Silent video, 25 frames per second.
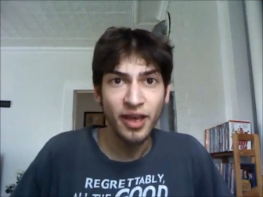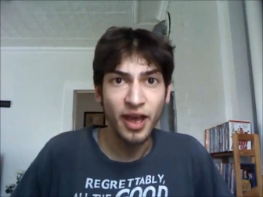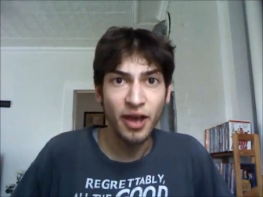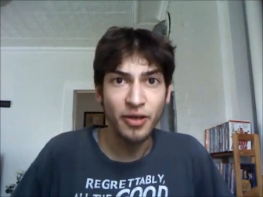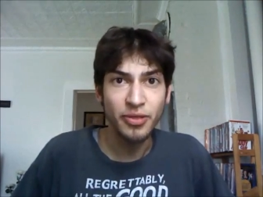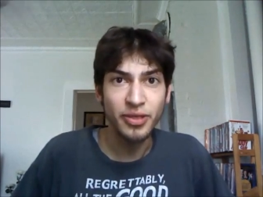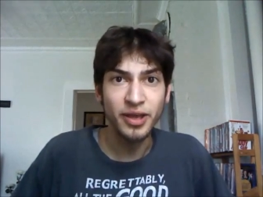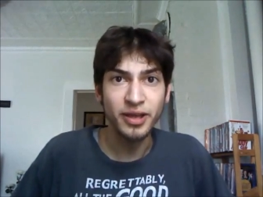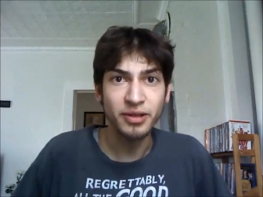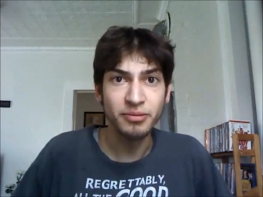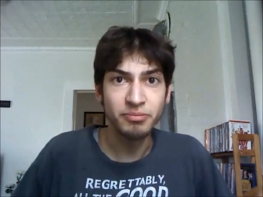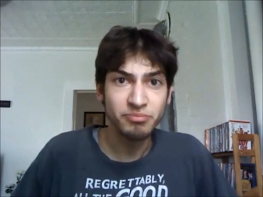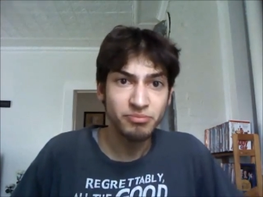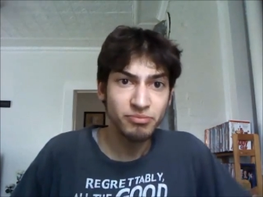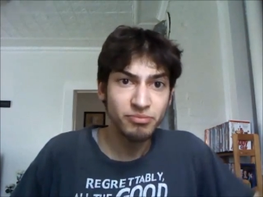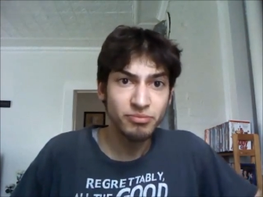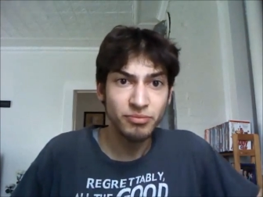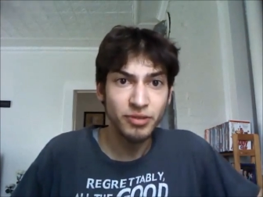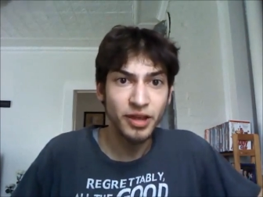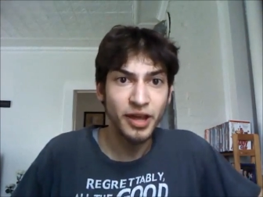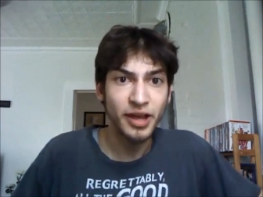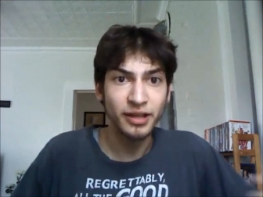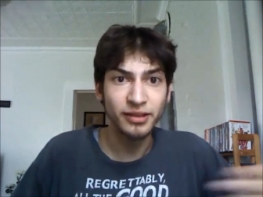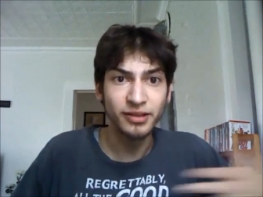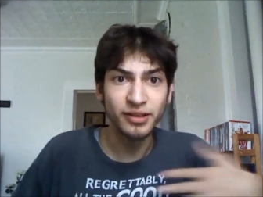how they
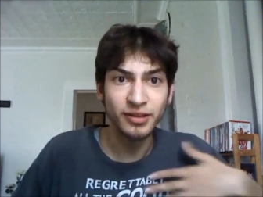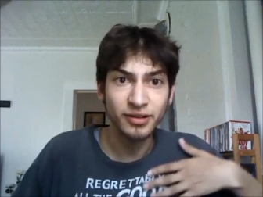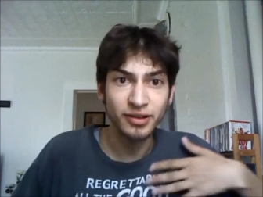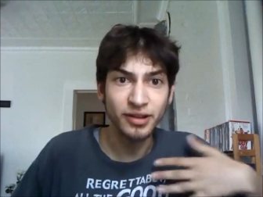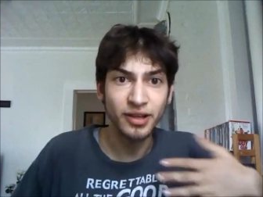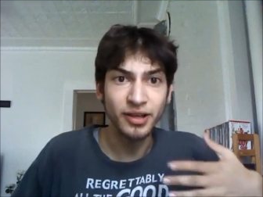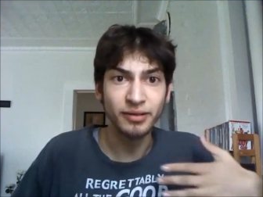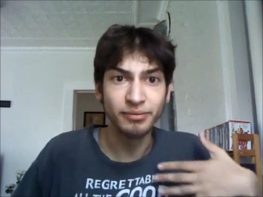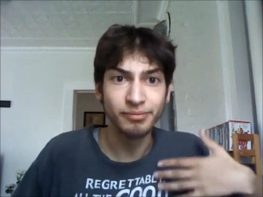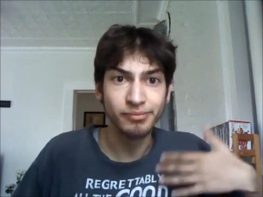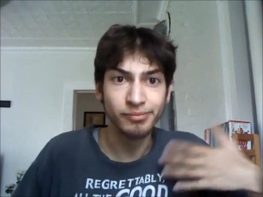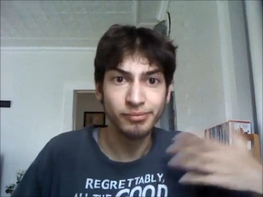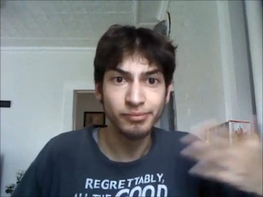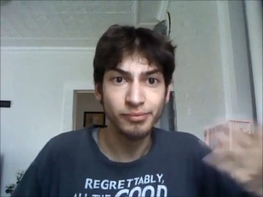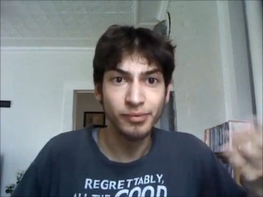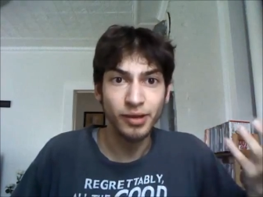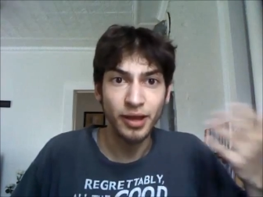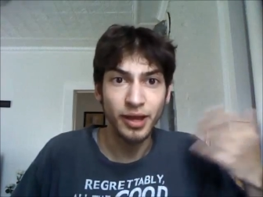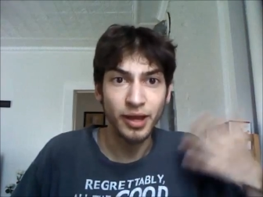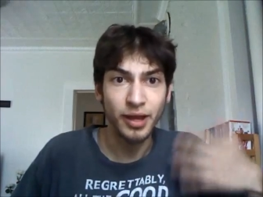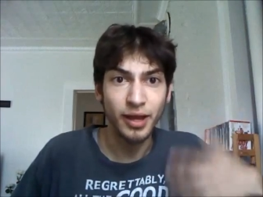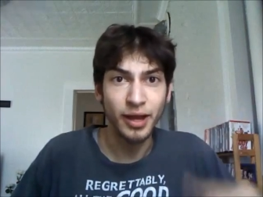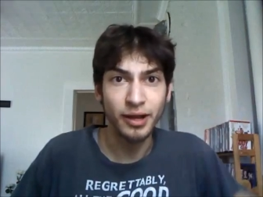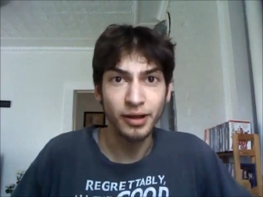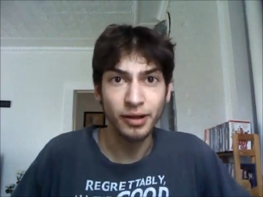liked it. Like,
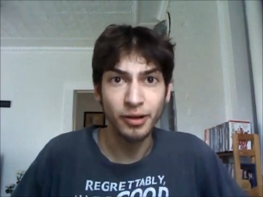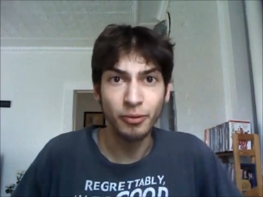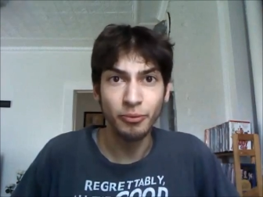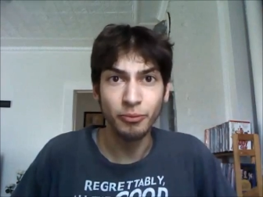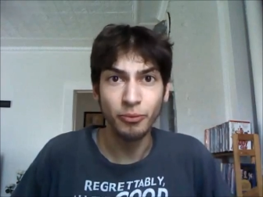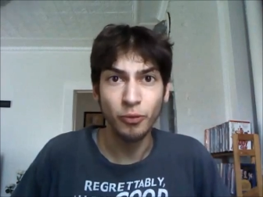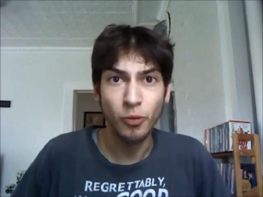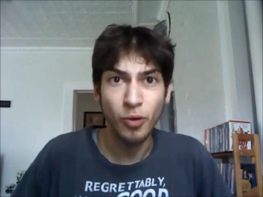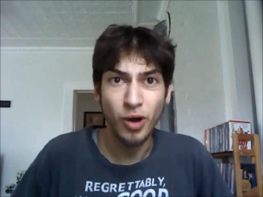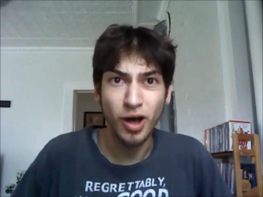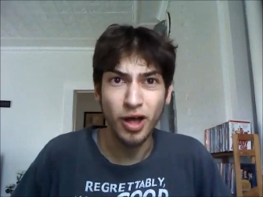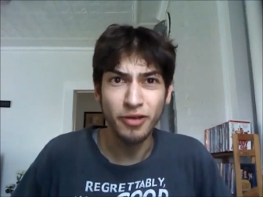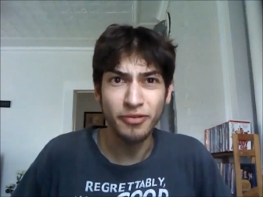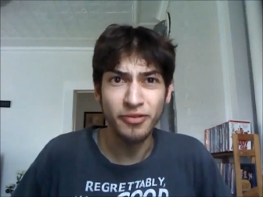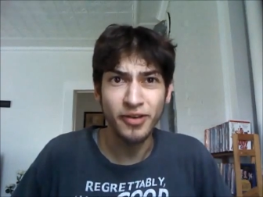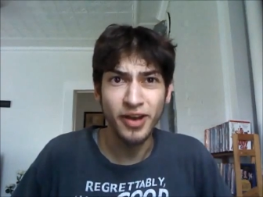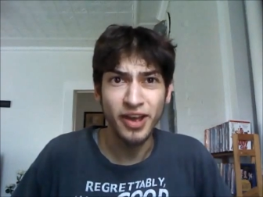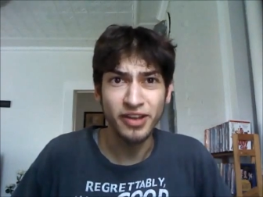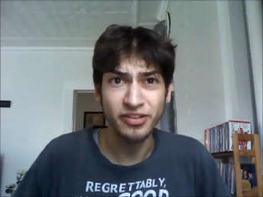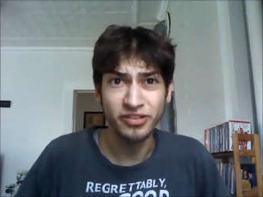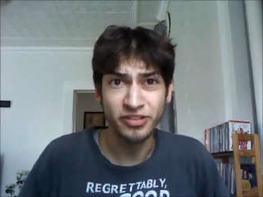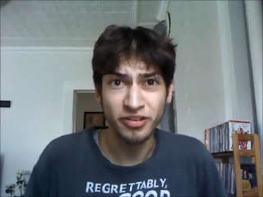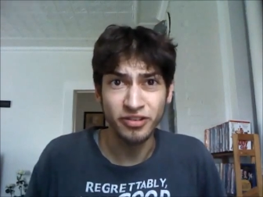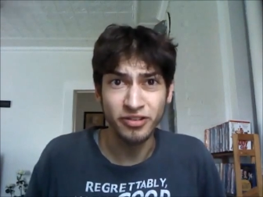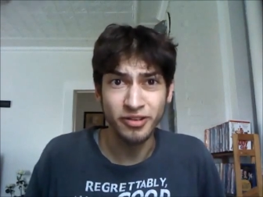I, I don't
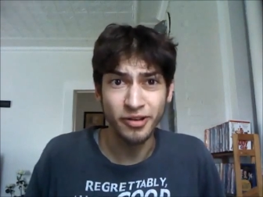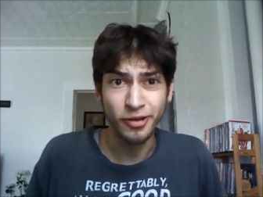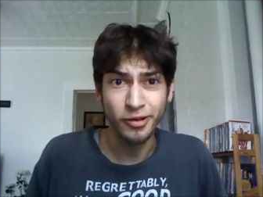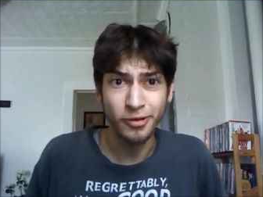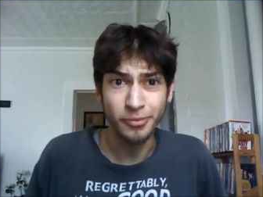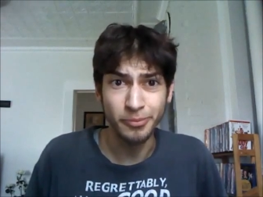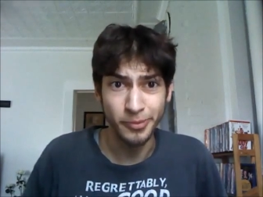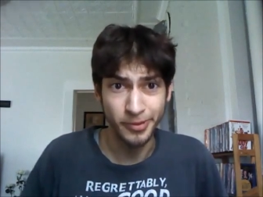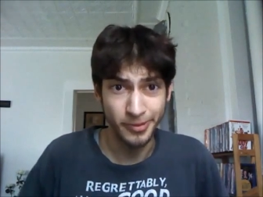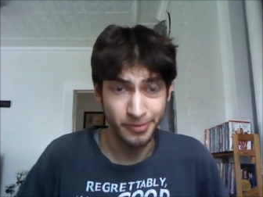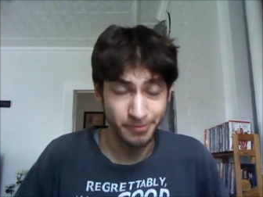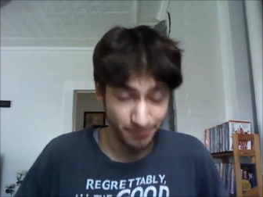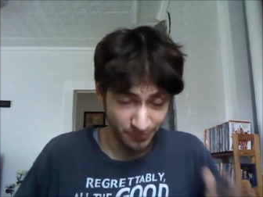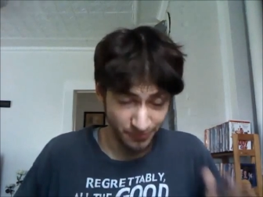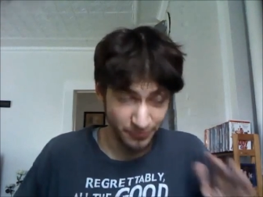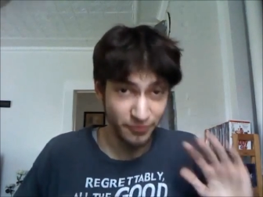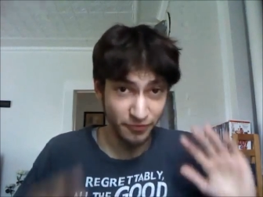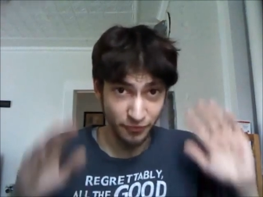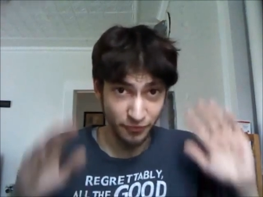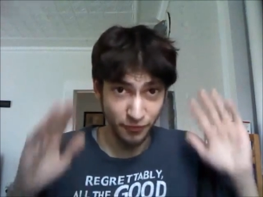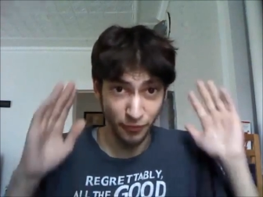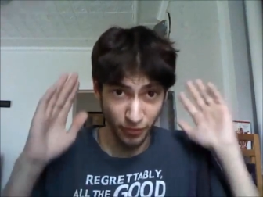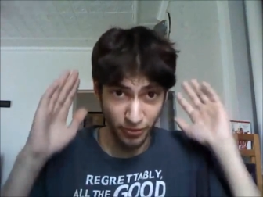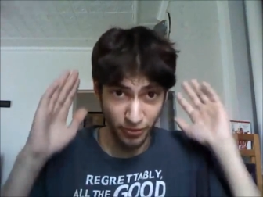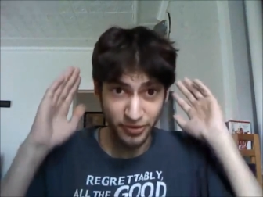qualify as an adult, but
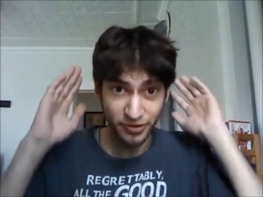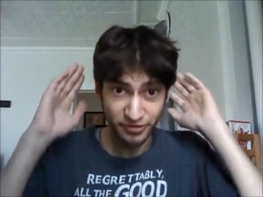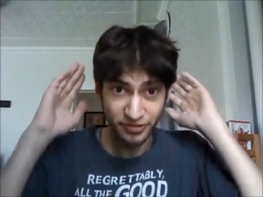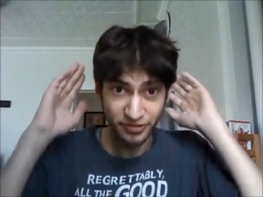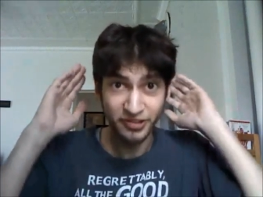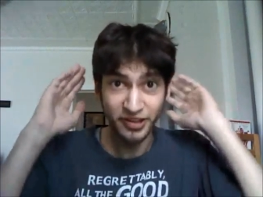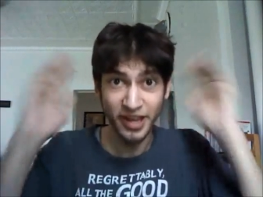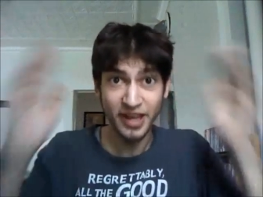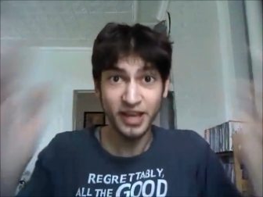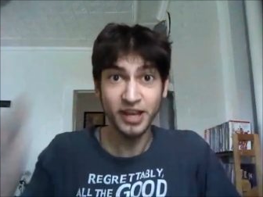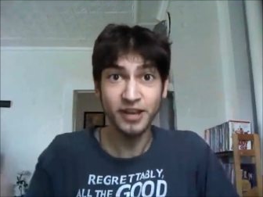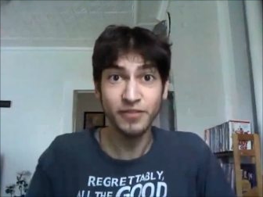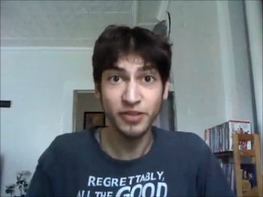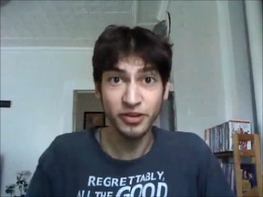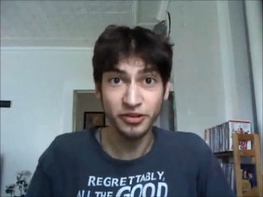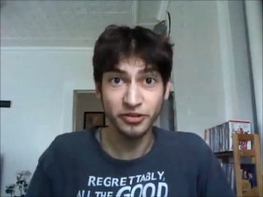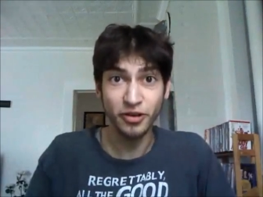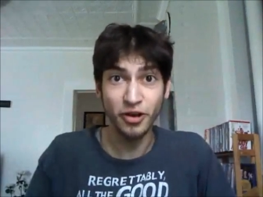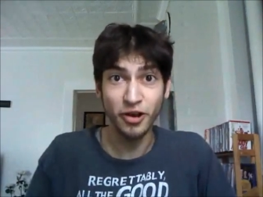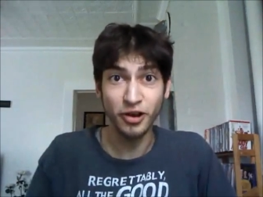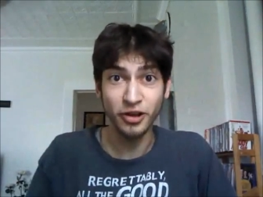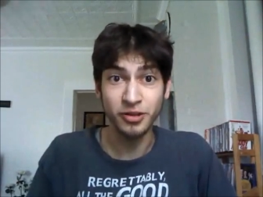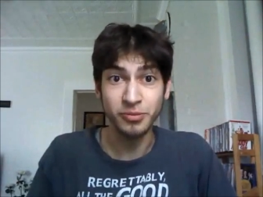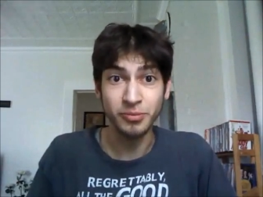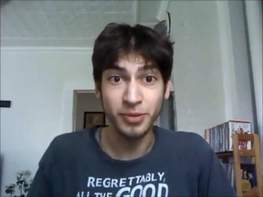for the sake of
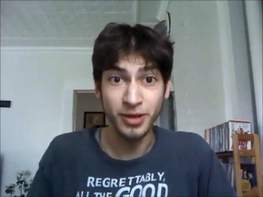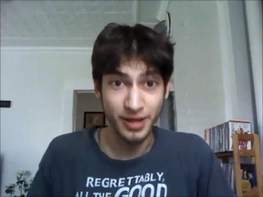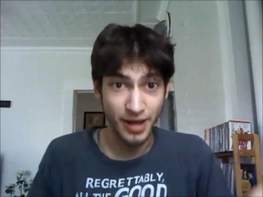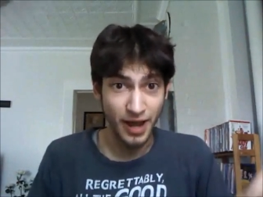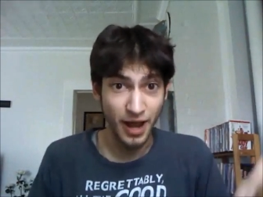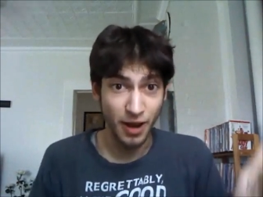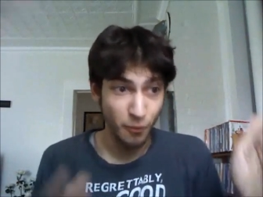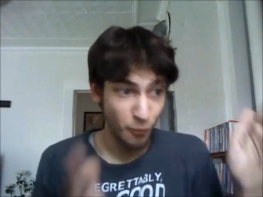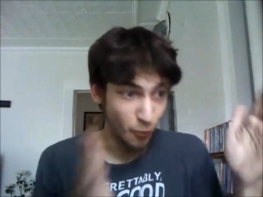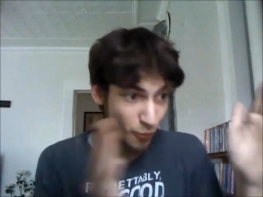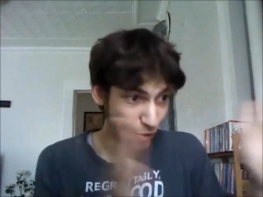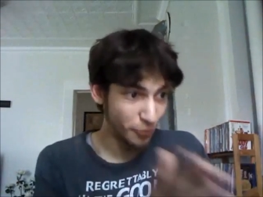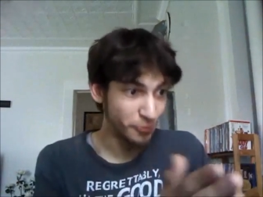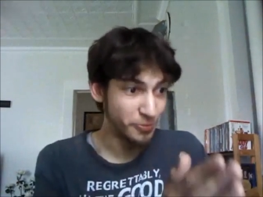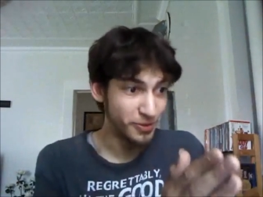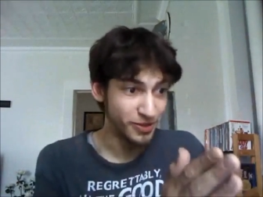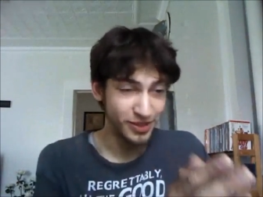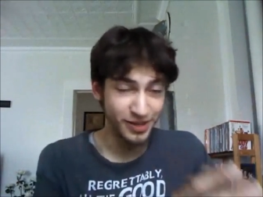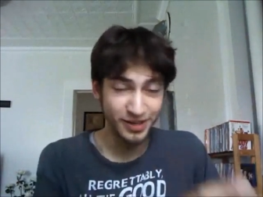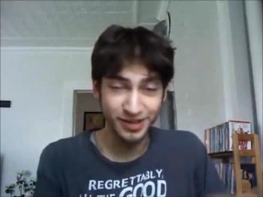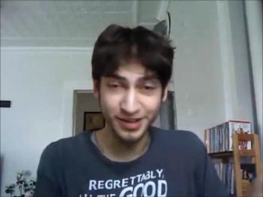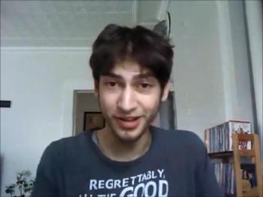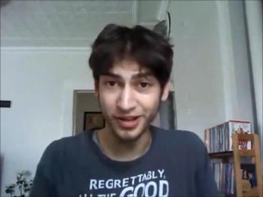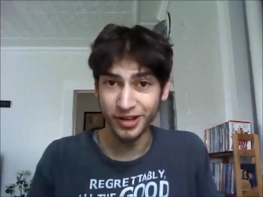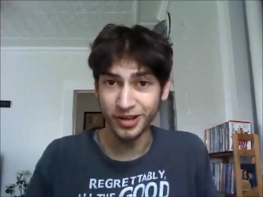this argument, I will
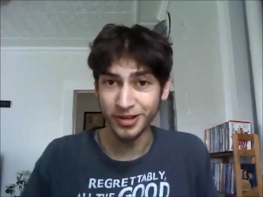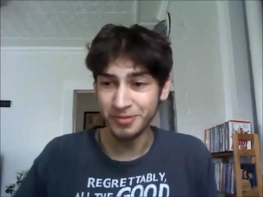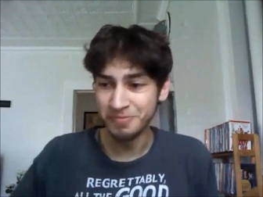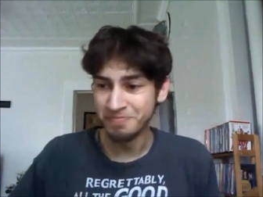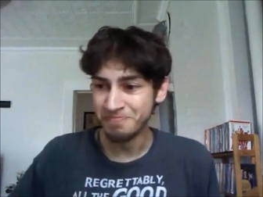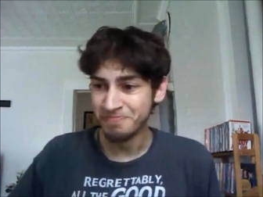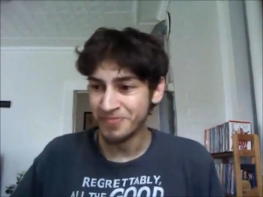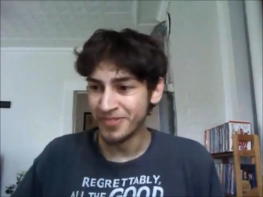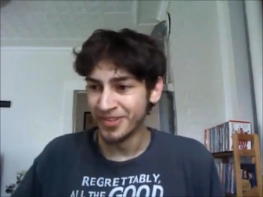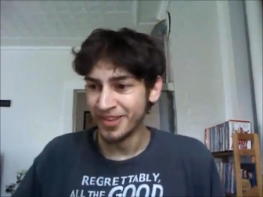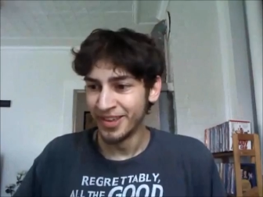be the adult.